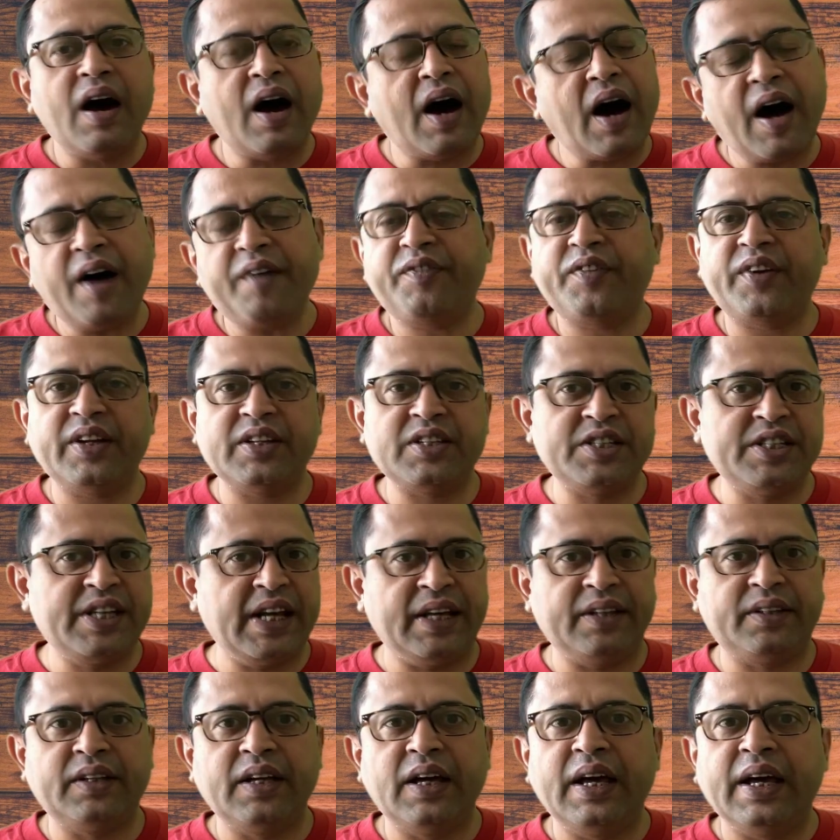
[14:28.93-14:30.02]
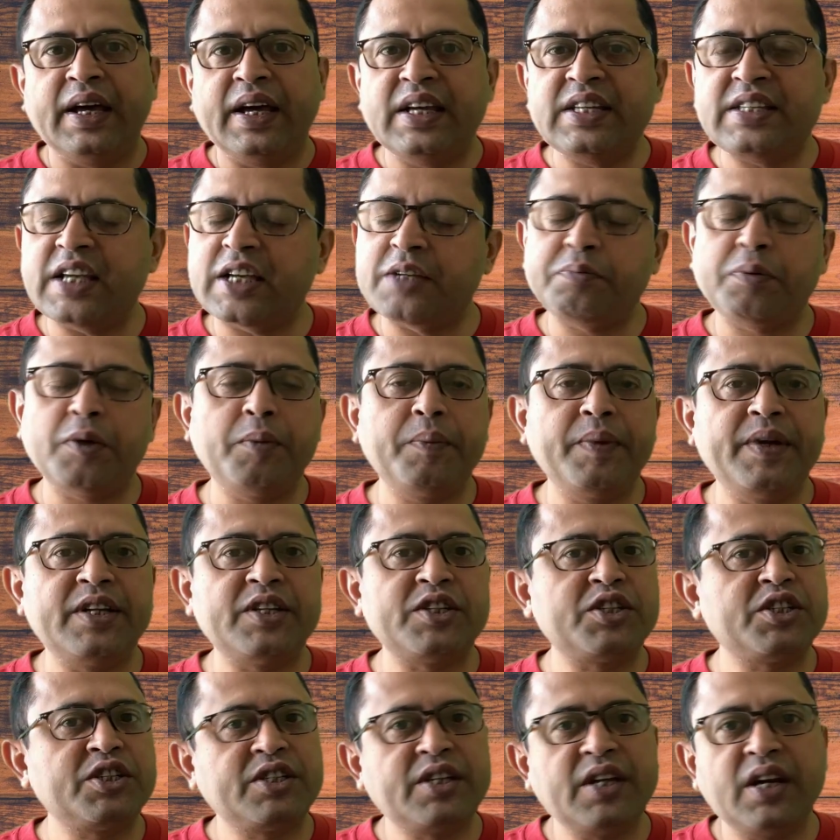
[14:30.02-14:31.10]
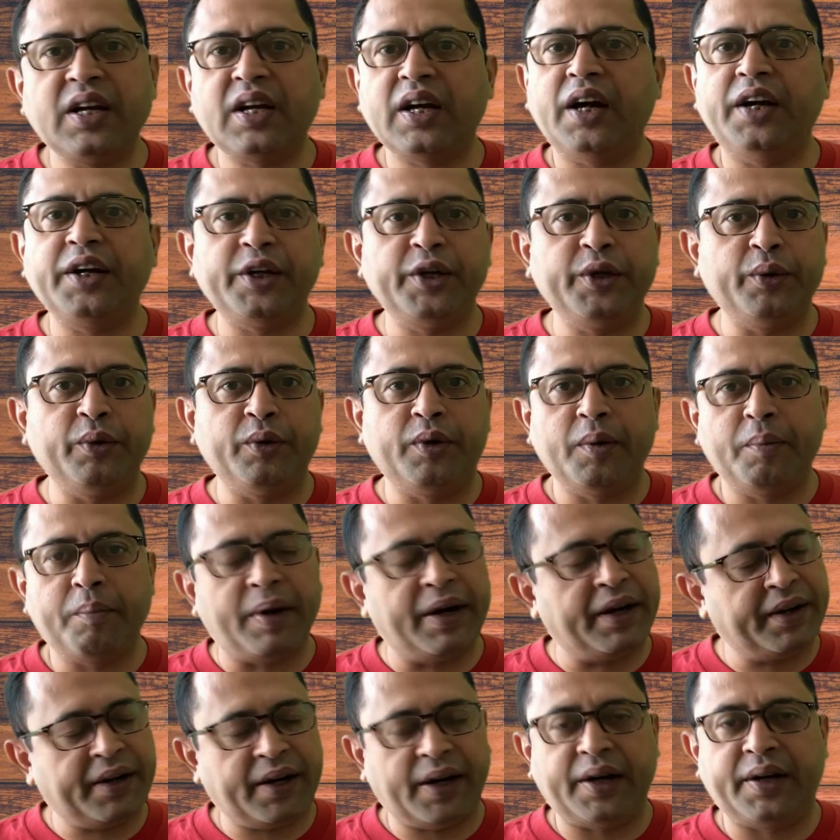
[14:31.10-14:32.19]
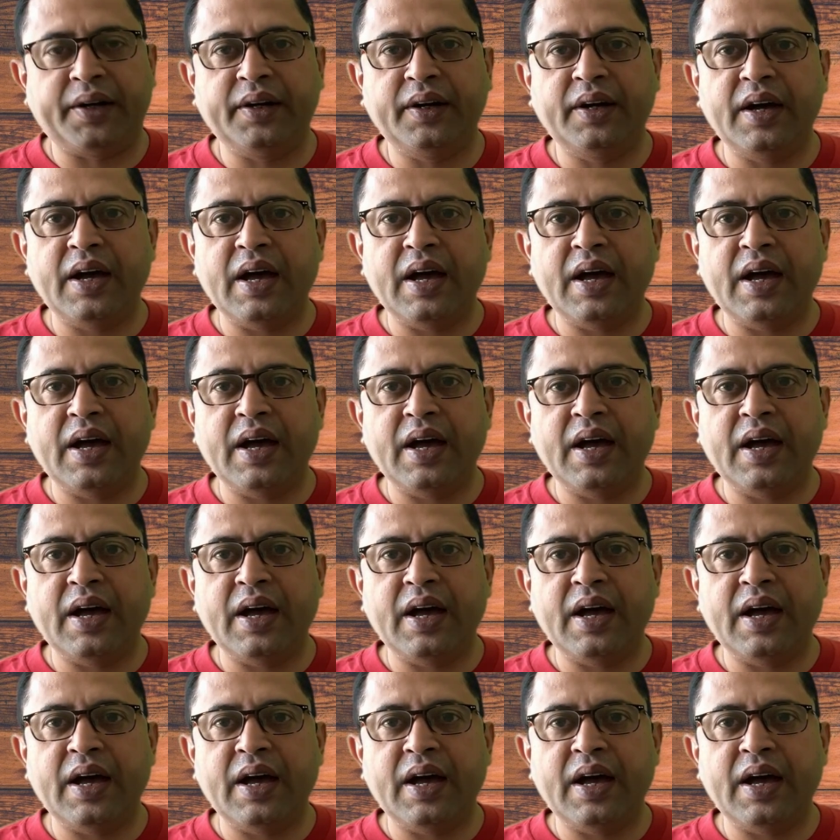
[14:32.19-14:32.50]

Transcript: After his death, his experiment is still continued by TRUT.